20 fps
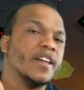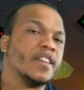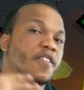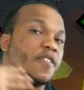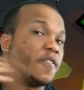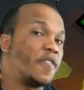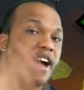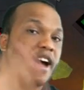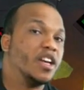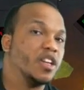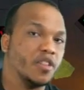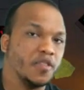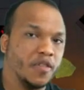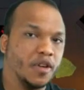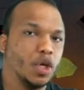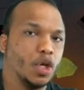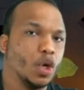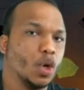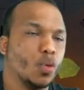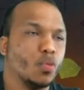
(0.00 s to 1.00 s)
The final
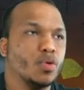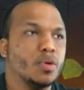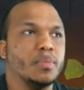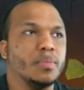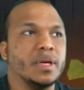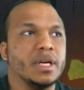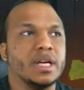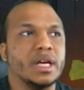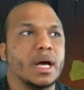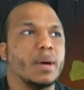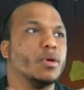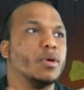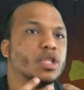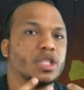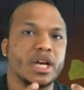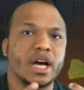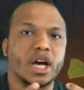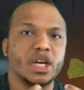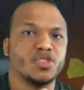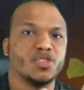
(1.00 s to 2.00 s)
video would be a
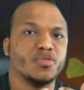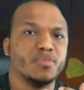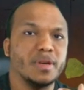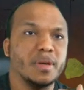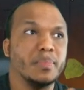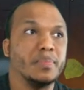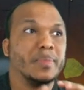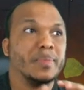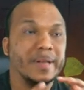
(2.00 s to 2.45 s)
montage of me